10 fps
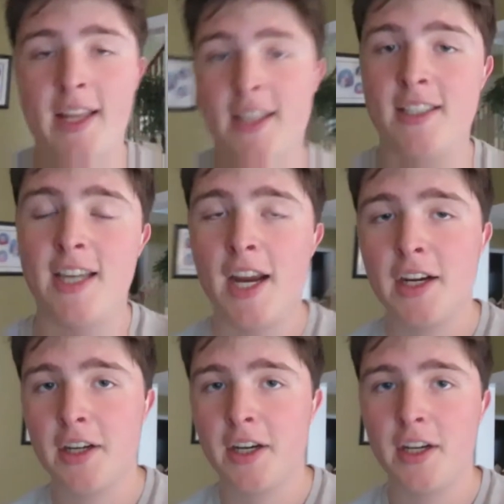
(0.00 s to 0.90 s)
the
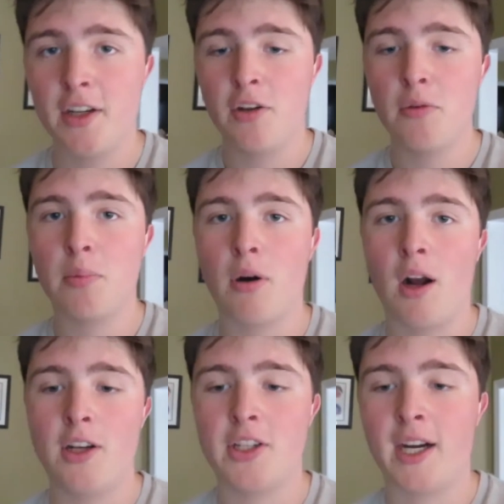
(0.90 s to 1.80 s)
Sacred Canoe
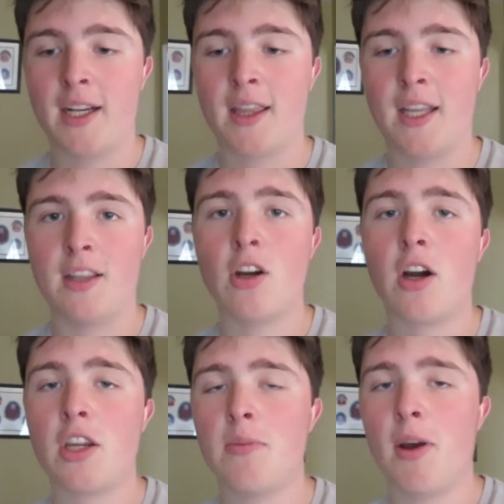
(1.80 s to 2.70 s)
project the
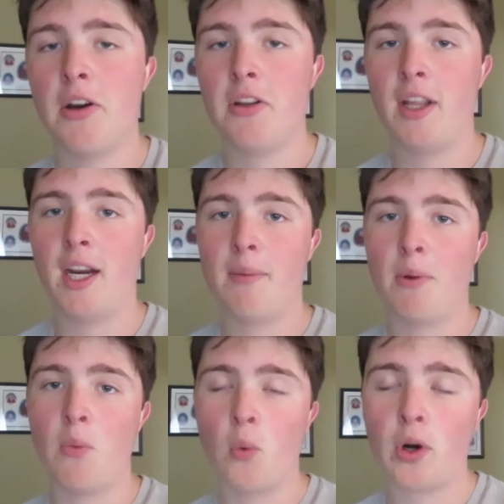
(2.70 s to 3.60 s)
documentary that I've
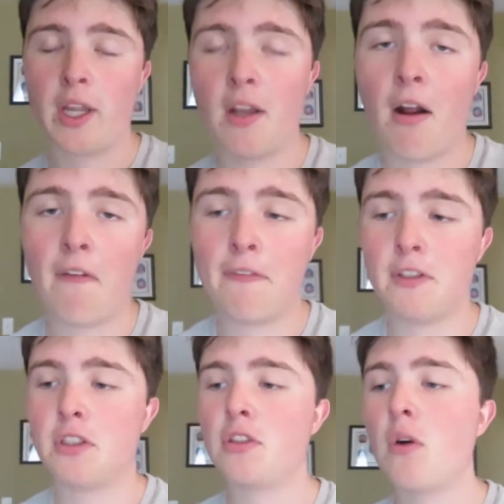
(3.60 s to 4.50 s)
been working on
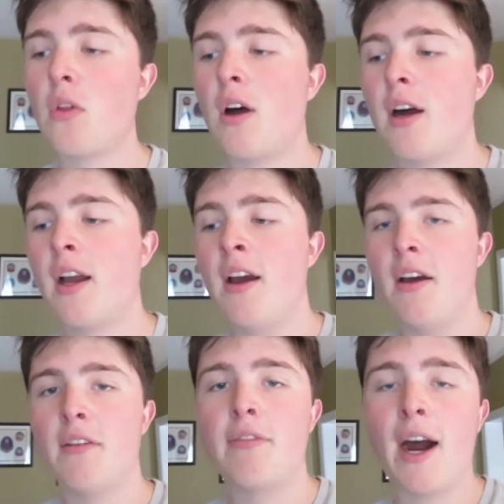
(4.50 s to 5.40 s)
for so long
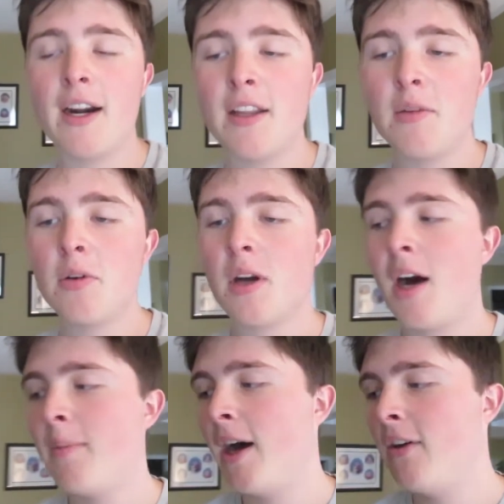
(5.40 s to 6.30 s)
finally will
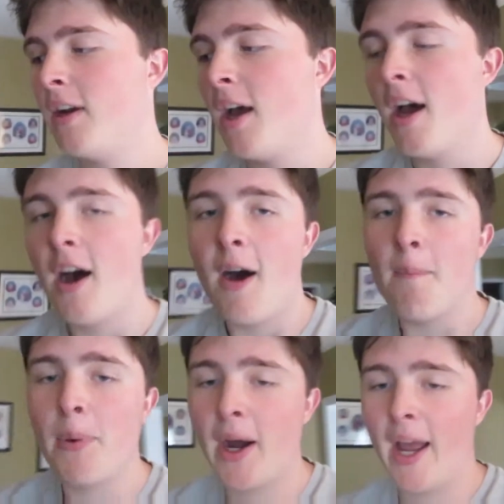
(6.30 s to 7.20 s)
come out
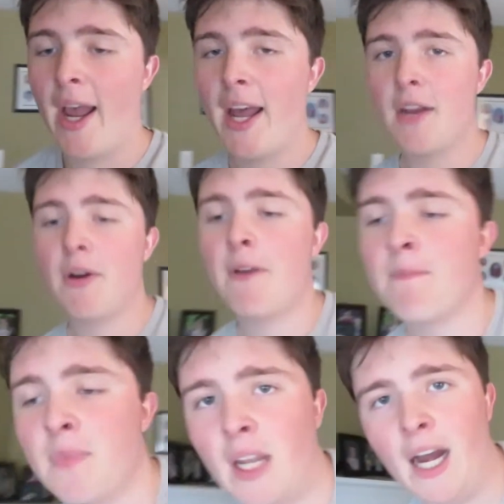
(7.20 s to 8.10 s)
but
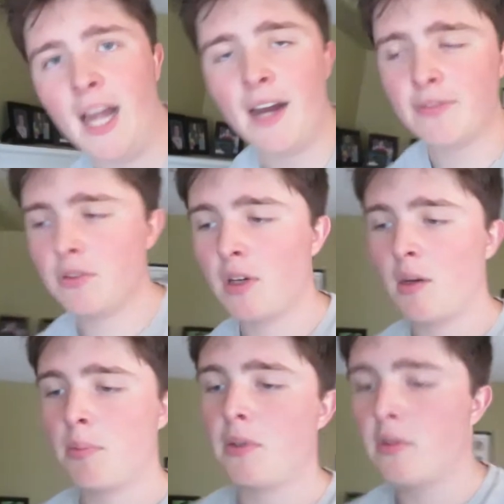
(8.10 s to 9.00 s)
anyway, I have to
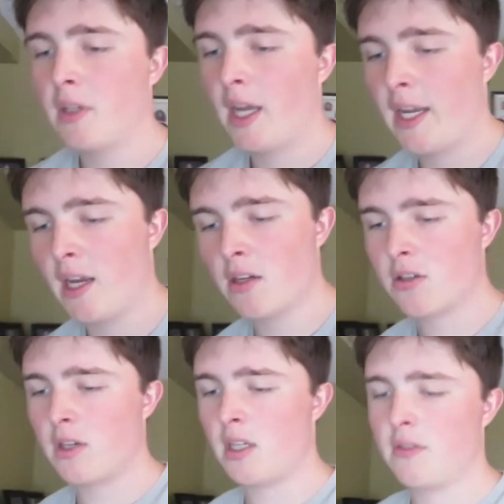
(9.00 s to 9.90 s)
upload
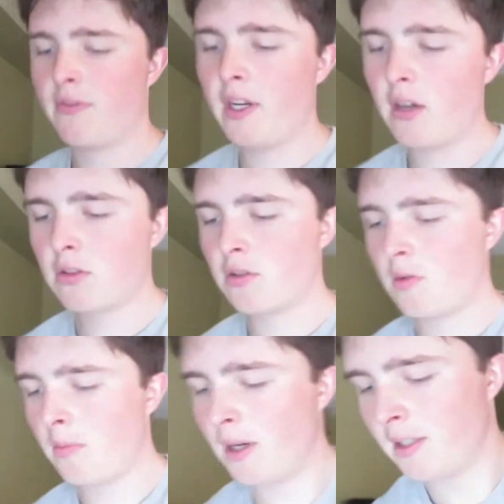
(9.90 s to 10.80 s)
yesterday's video,
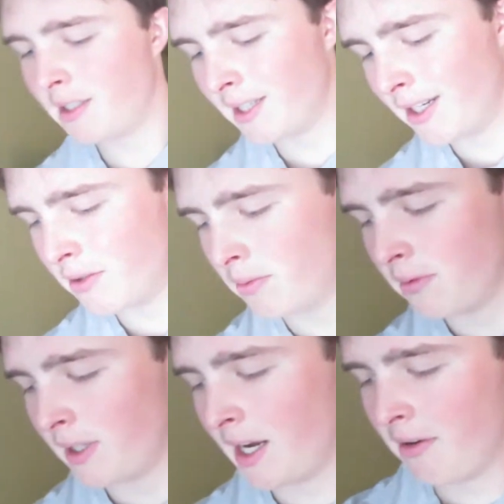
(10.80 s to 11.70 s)
so I'm about to
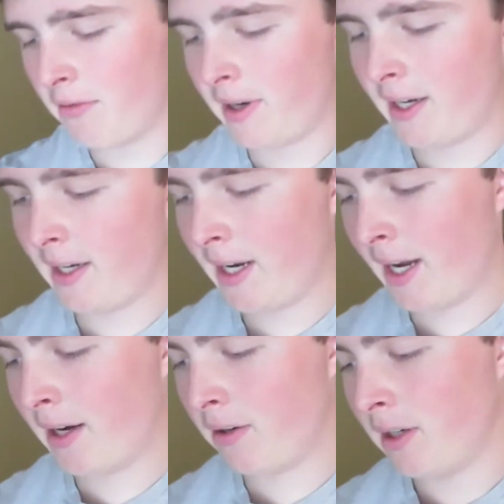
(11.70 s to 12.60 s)
schedule that right
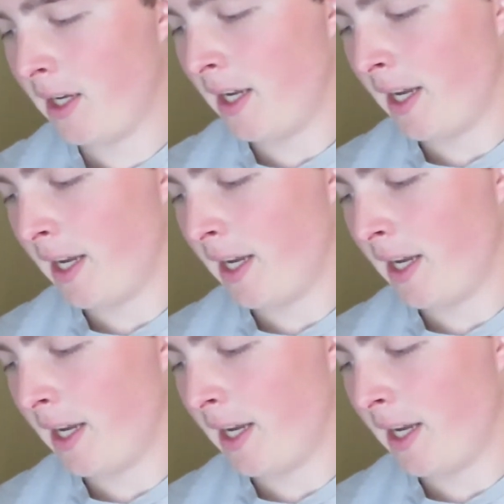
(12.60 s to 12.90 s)
now